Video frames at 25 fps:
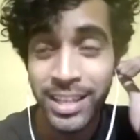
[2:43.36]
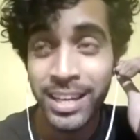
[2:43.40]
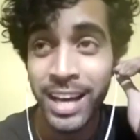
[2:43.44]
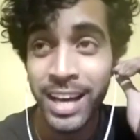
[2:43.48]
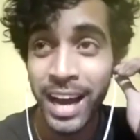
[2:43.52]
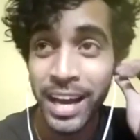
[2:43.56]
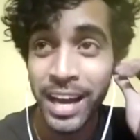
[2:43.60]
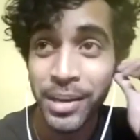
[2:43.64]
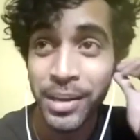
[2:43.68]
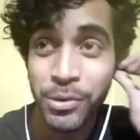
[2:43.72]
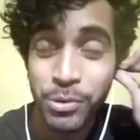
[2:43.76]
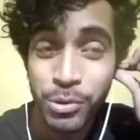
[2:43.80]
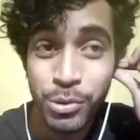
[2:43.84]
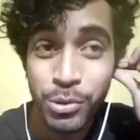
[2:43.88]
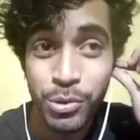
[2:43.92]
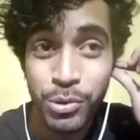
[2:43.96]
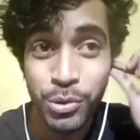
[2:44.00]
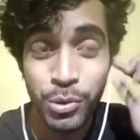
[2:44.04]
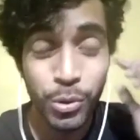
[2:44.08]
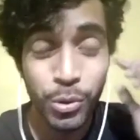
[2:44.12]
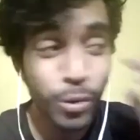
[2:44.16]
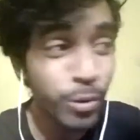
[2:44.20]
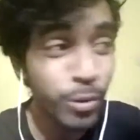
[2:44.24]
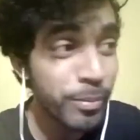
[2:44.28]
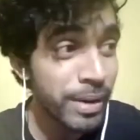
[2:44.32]
I used to
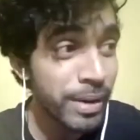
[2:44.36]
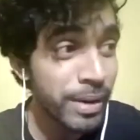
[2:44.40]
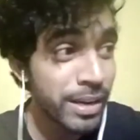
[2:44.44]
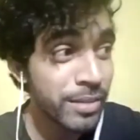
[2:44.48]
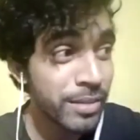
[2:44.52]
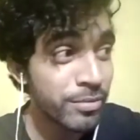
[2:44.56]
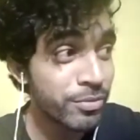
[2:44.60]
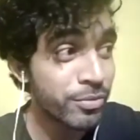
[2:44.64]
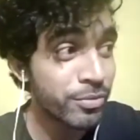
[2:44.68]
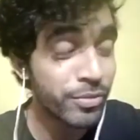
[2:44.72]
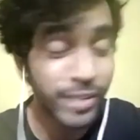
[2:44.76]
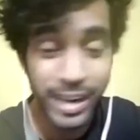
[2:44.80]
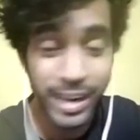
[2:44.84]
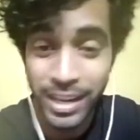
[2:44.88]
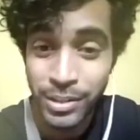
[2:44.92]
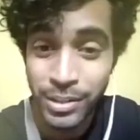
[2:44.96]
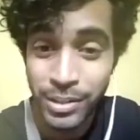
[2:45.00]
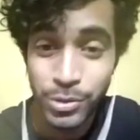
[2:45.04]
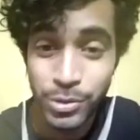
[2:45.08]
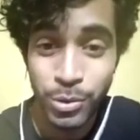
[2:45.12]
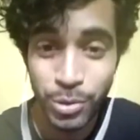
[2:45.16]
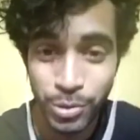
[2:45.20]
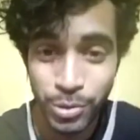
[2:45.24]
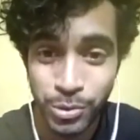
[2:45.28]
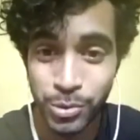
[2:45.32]
show my friends
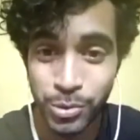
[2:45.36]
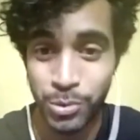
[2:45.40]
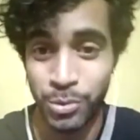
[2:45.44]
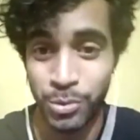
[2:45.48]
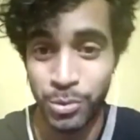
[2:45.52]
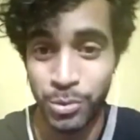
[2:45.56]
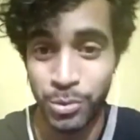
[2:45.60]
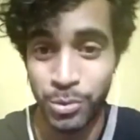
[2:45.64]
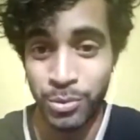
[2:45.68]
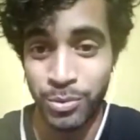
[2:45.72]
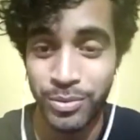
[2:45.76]
also.